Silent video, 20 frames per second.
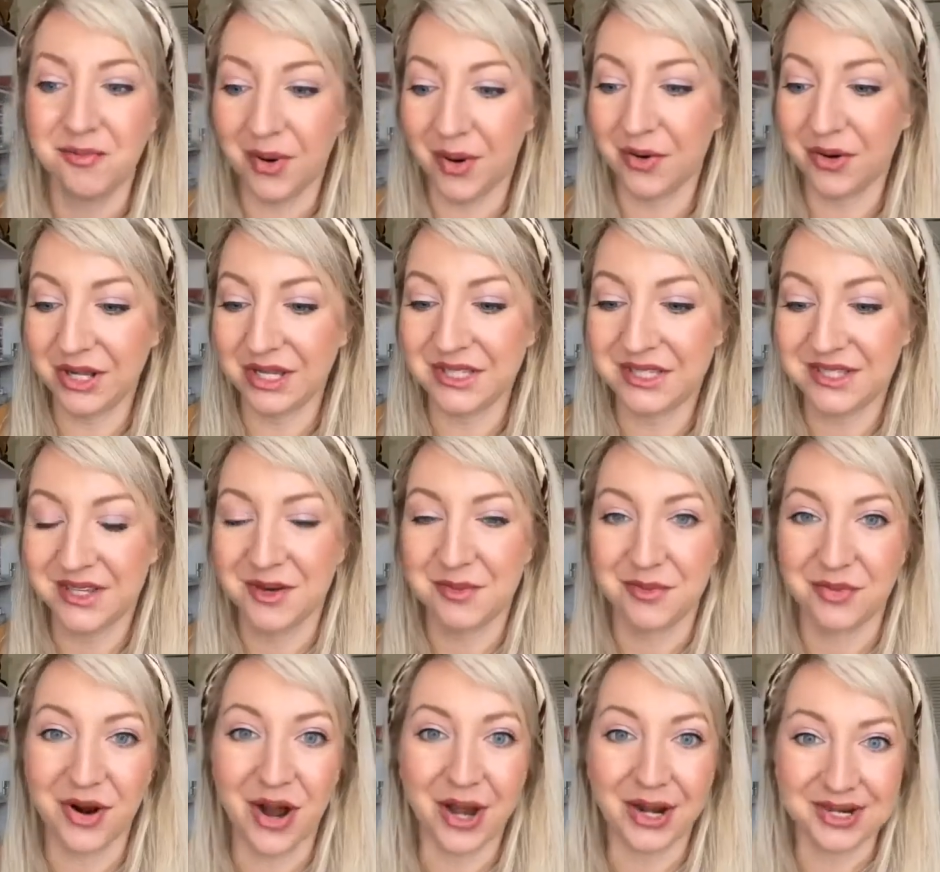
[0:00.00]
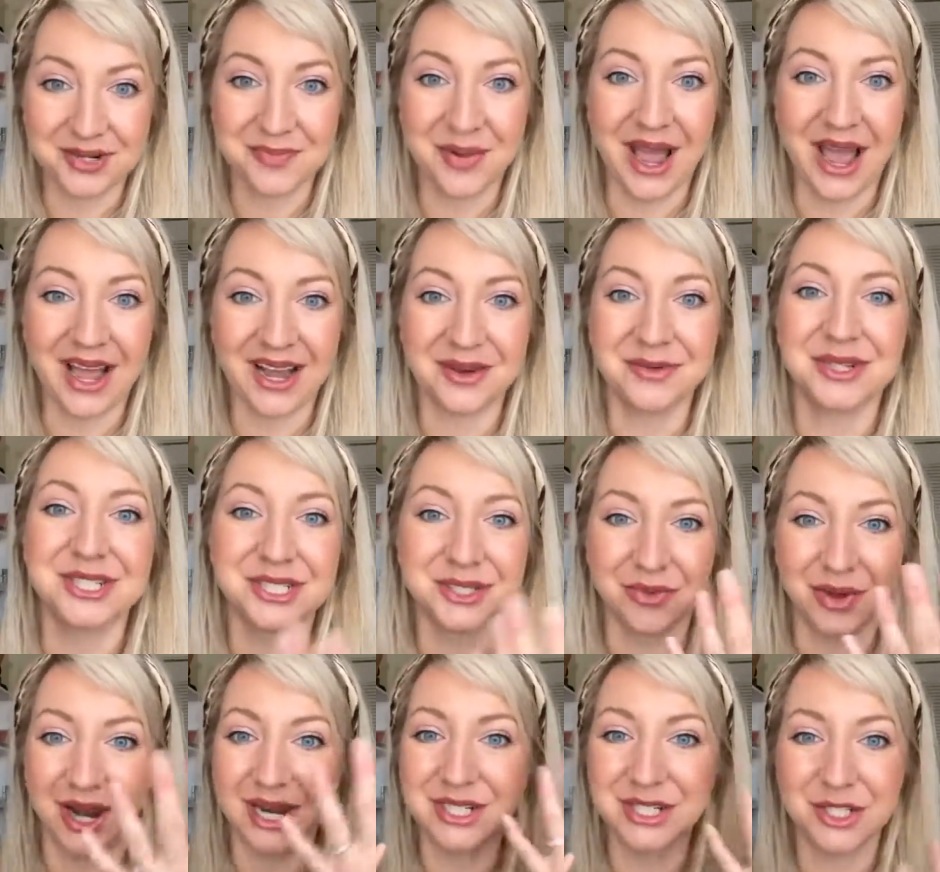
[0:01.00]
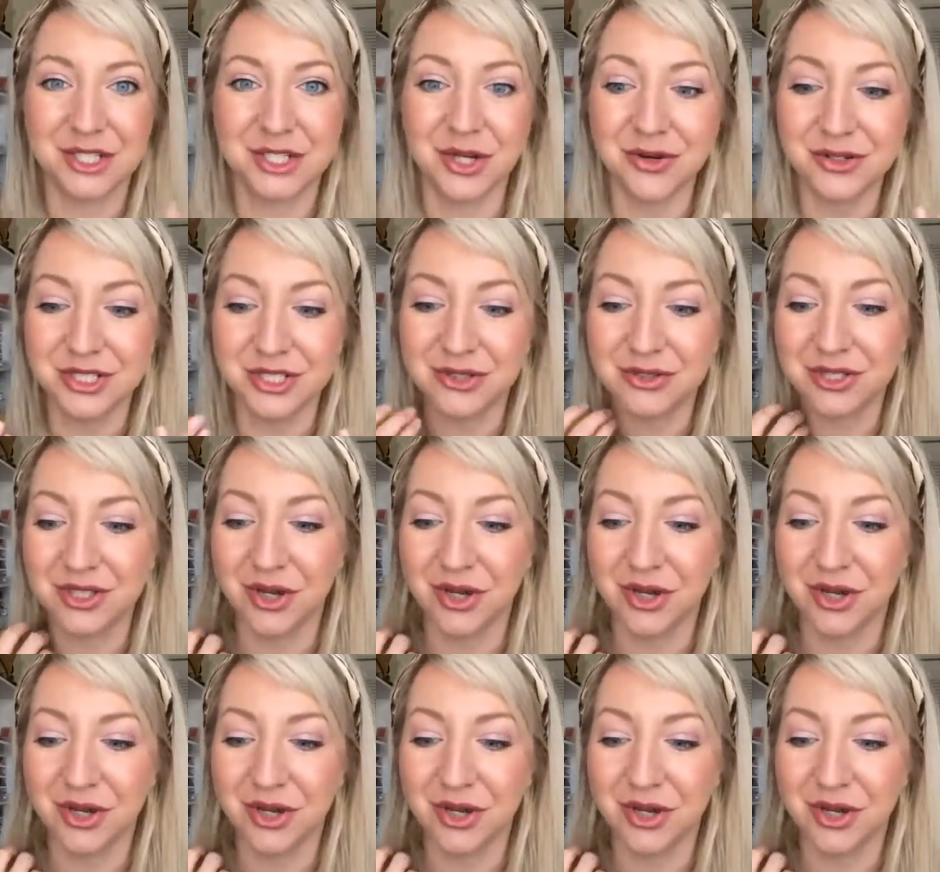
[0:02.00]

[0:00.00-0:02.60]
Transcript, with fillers: bonus product pack, which is what I just showed you.